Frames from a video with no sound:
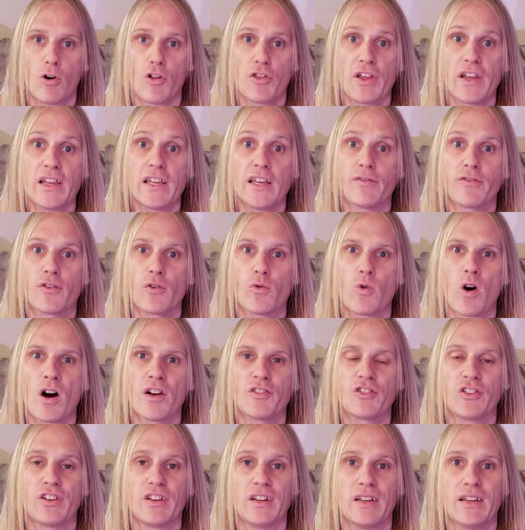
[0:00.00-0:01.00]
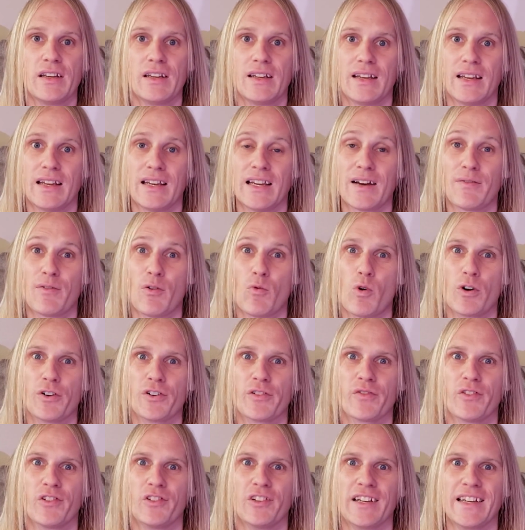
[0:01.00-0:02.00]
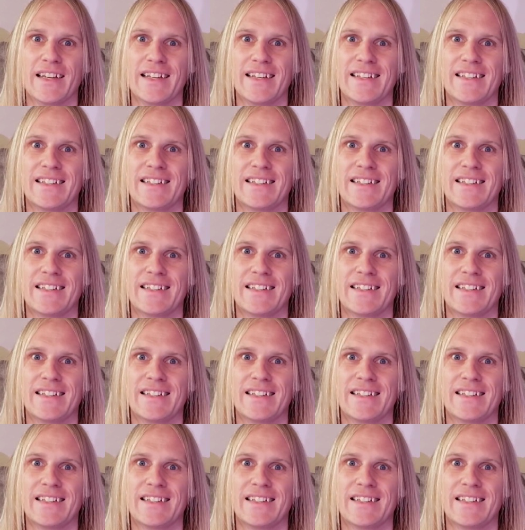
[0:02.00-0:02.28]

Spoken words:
thank you for watching and have a wonderful day.